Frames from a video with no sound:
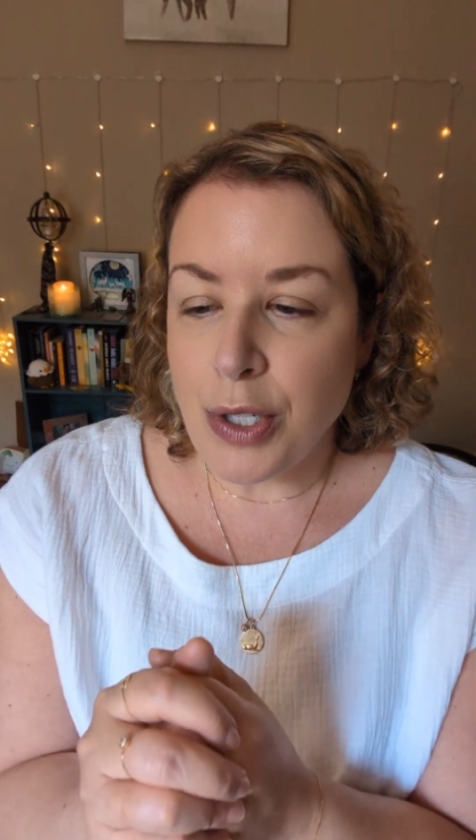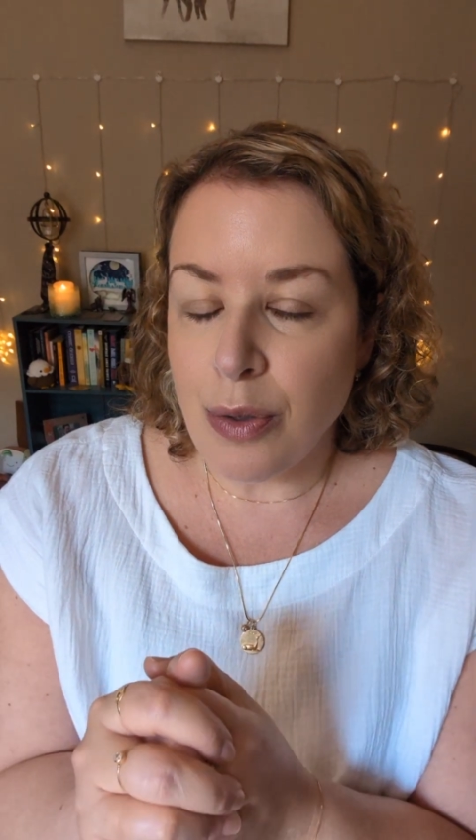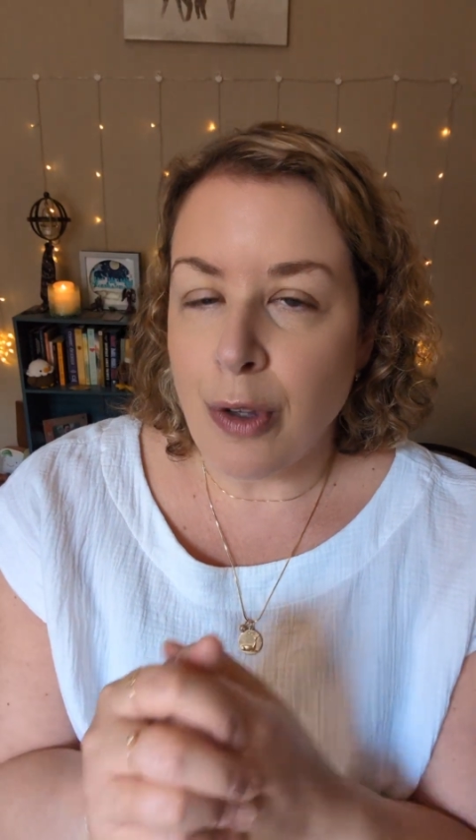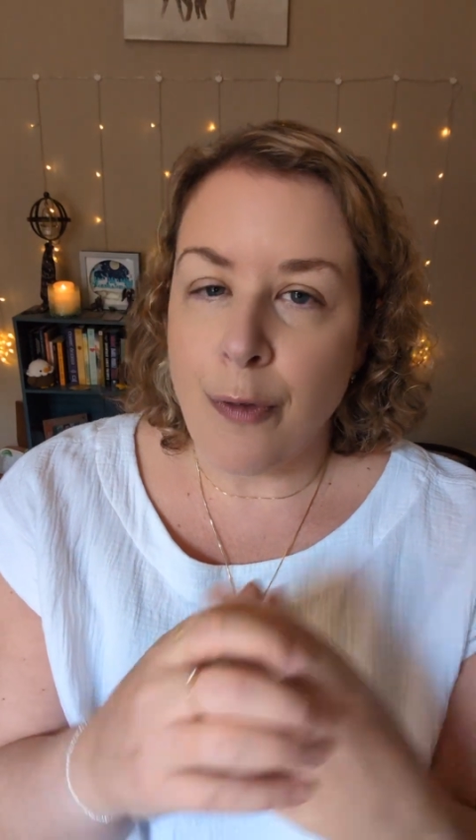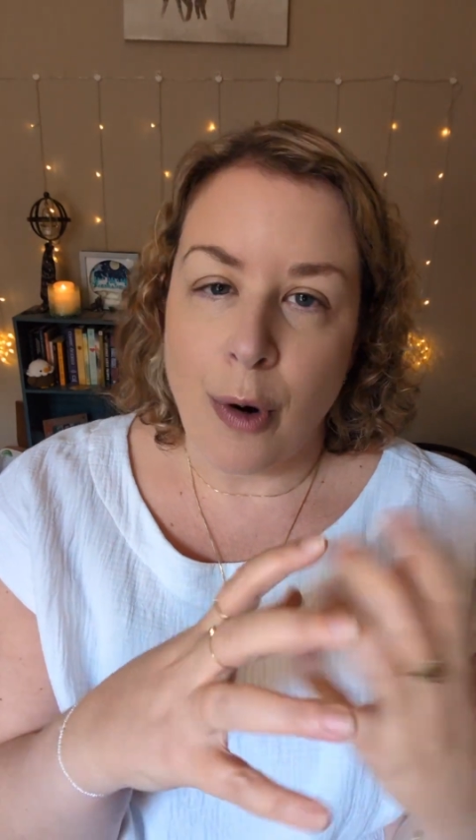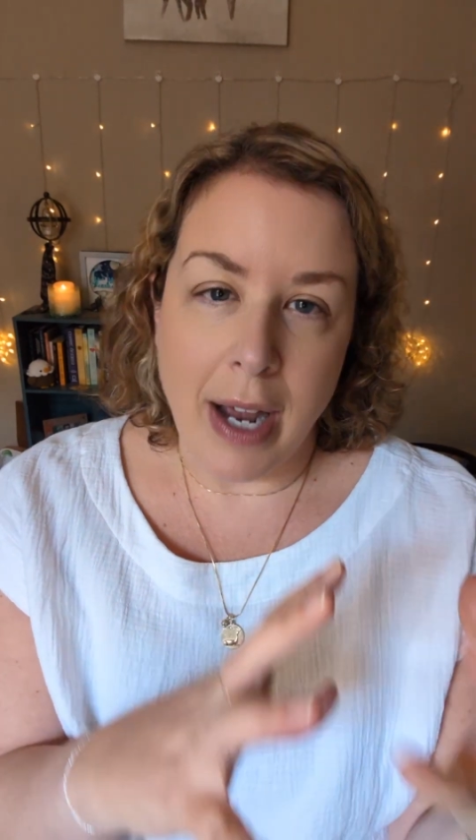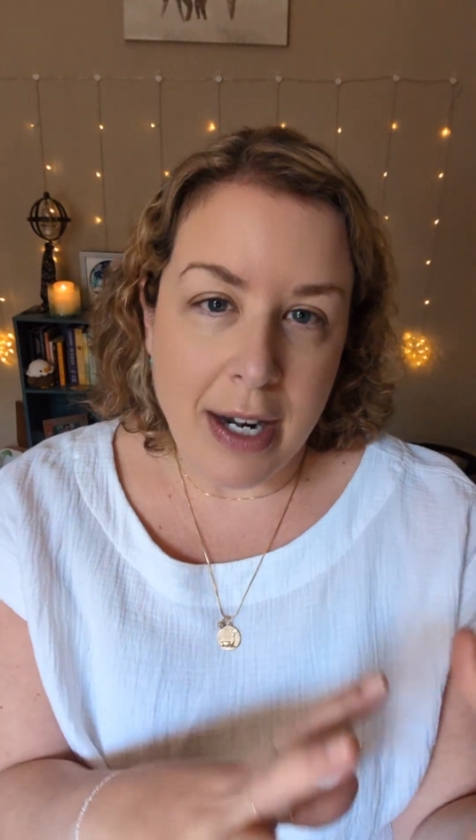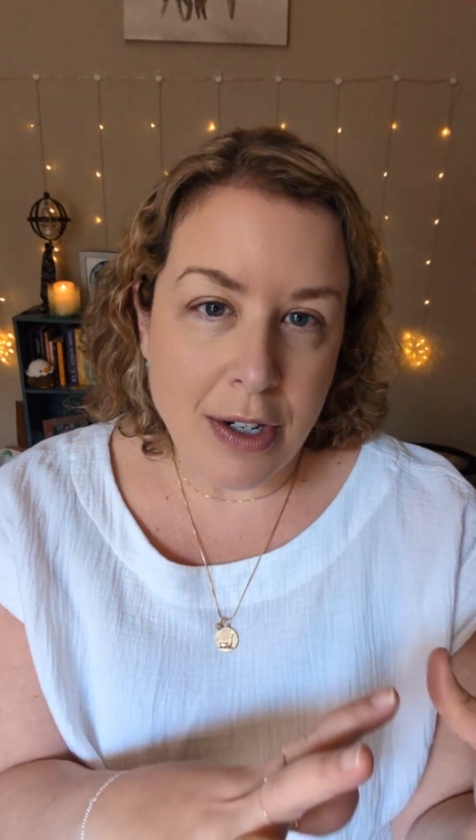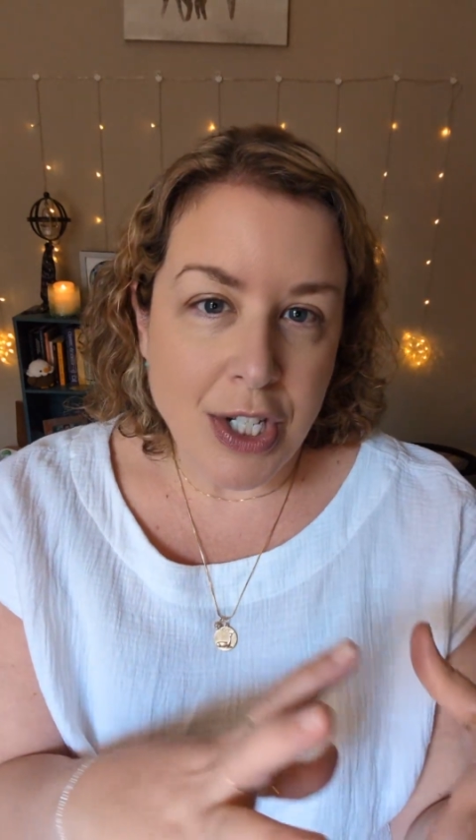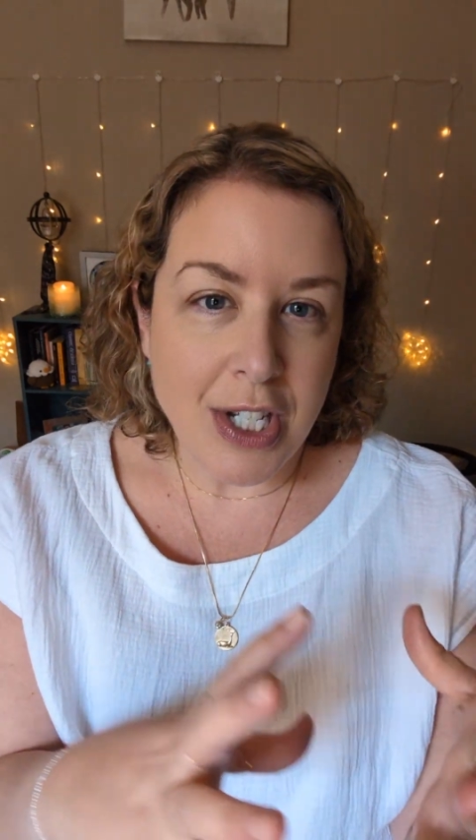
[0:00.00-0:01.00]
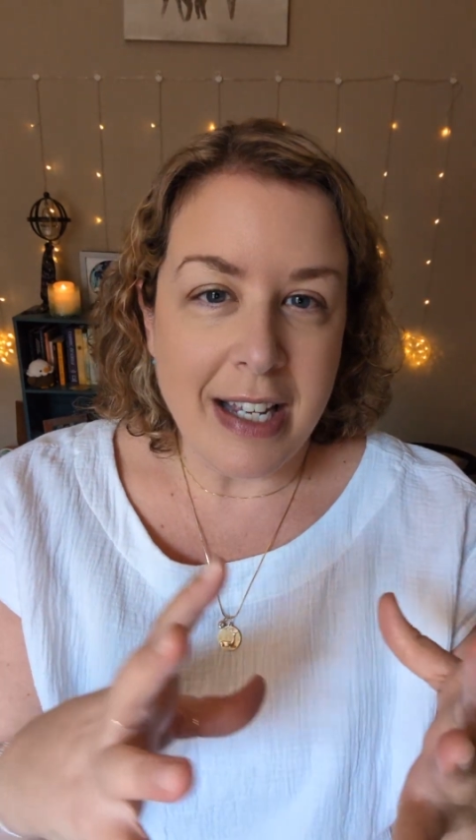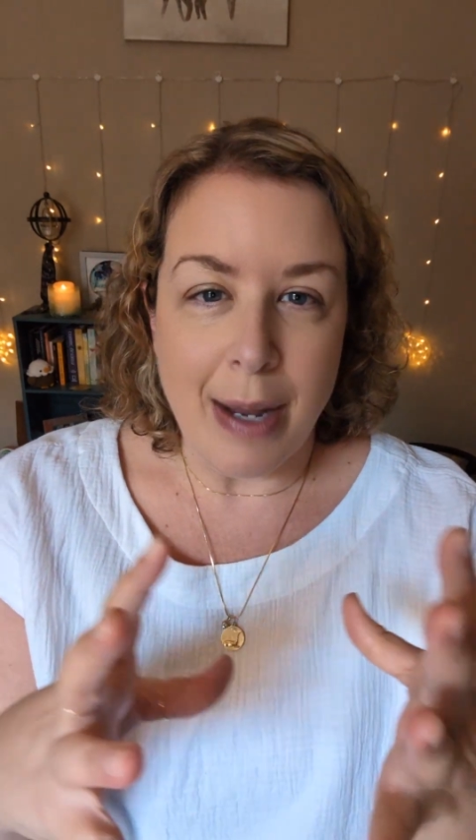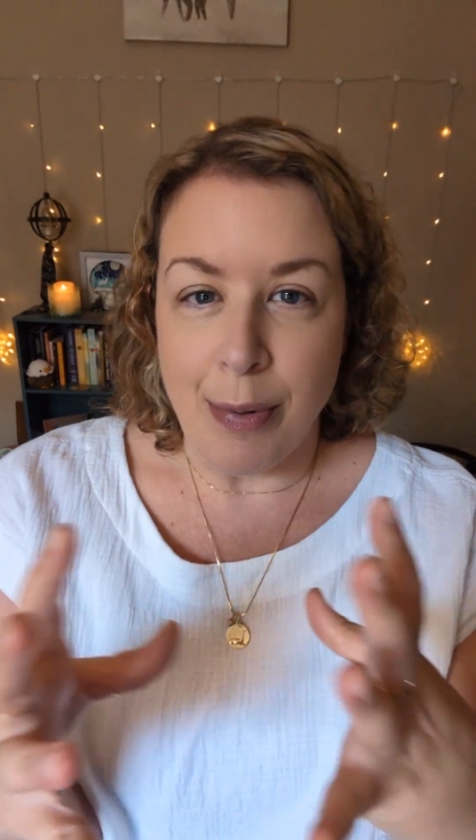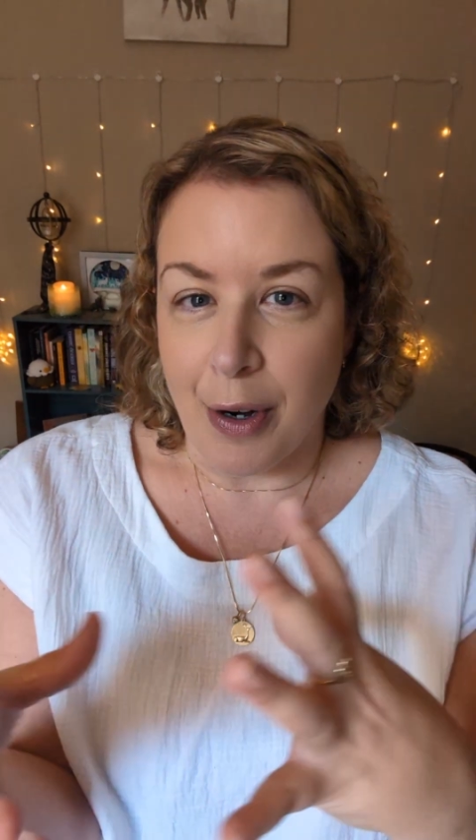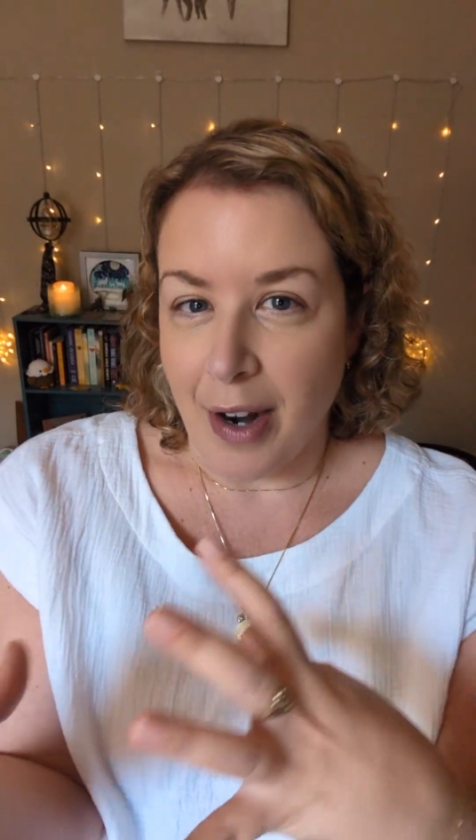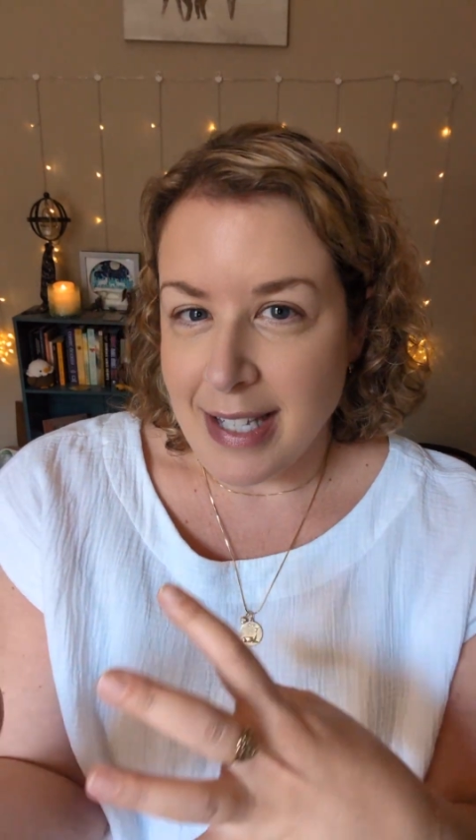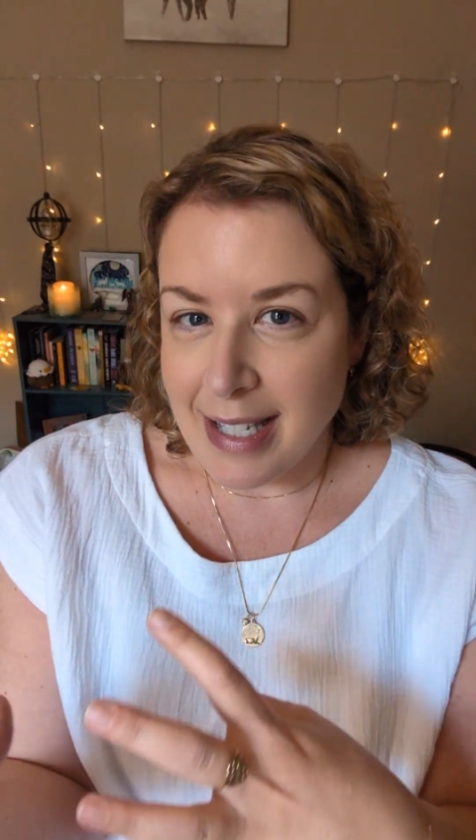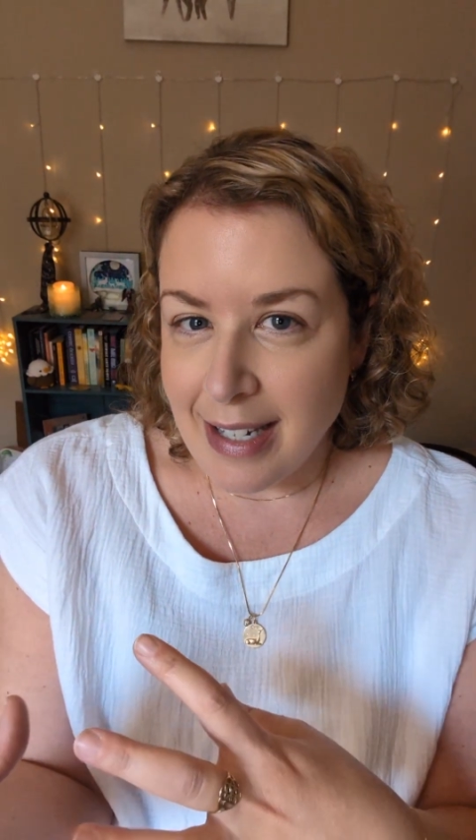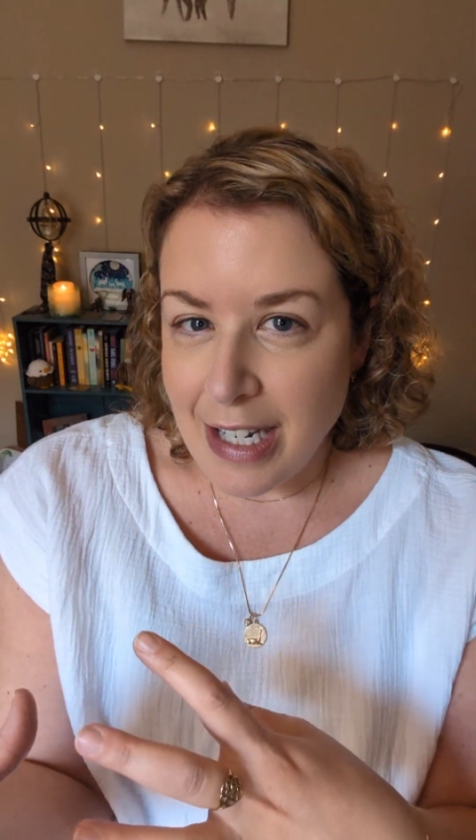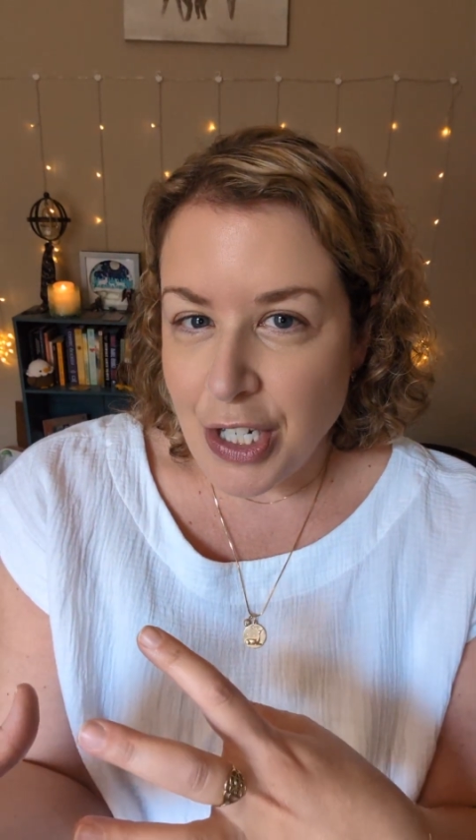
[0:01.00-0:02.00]
to the four energy and
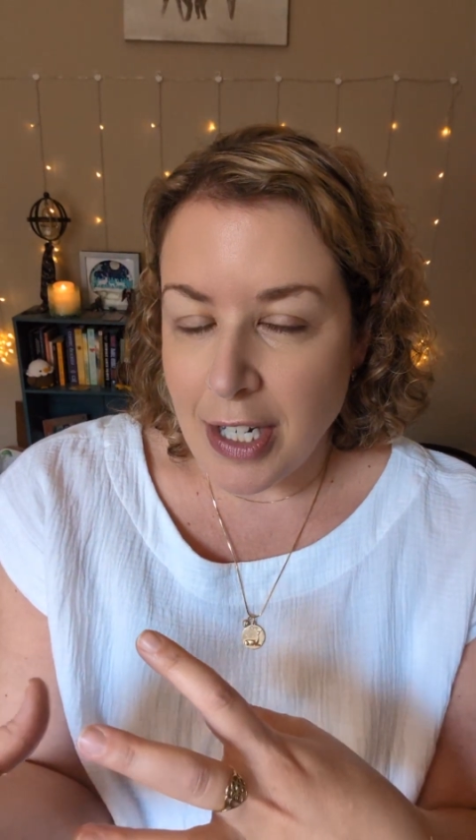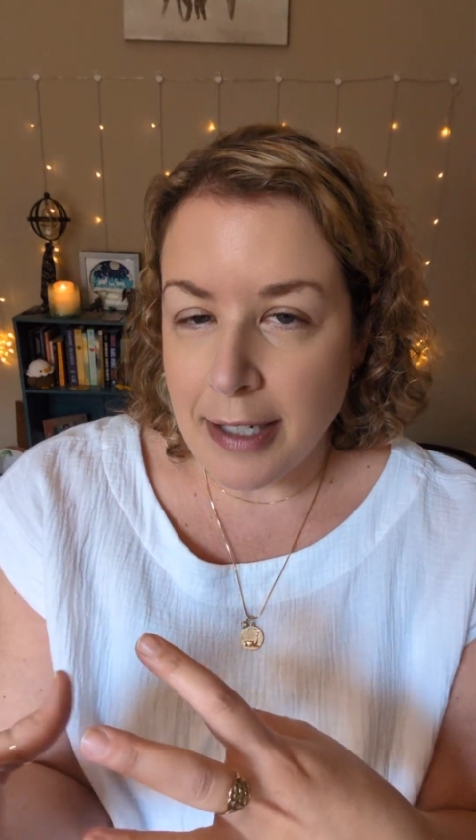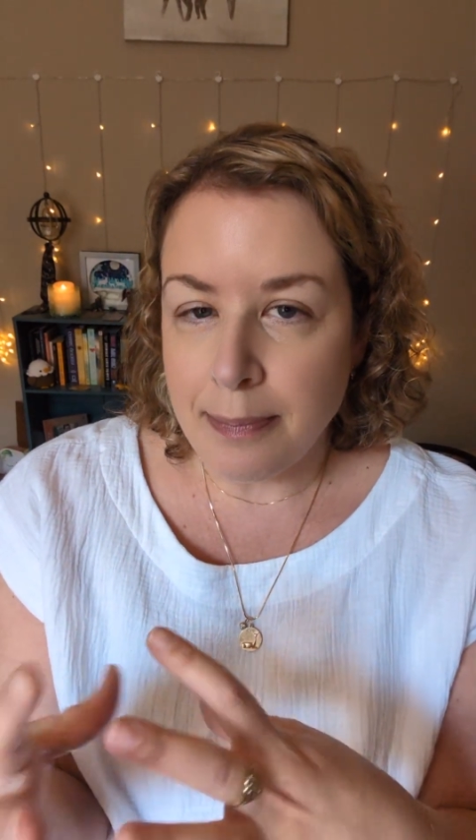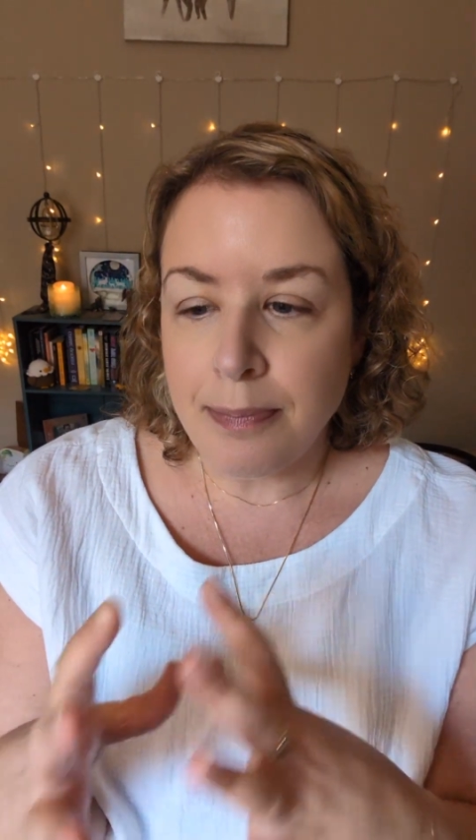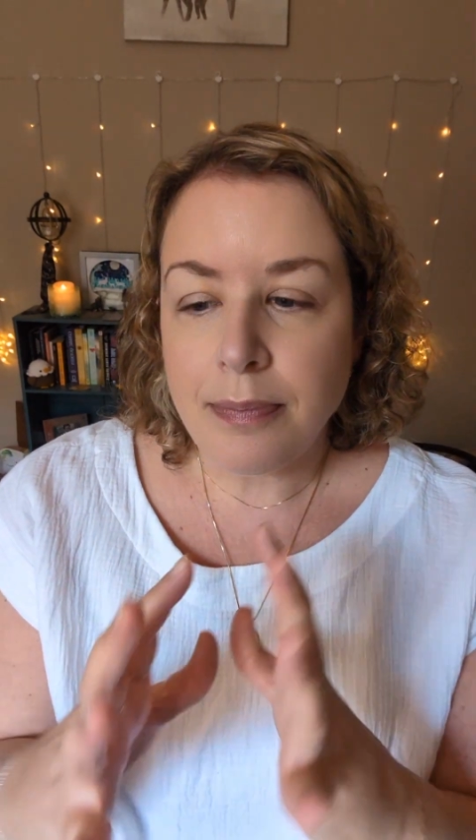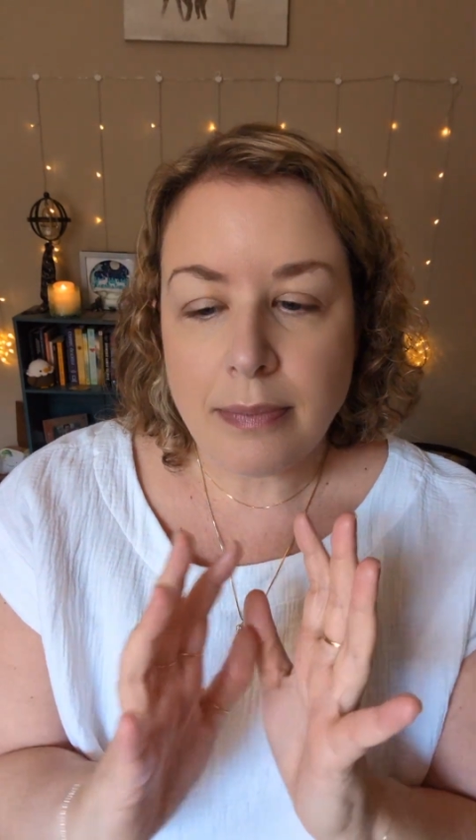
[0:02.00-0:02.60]
procrastination,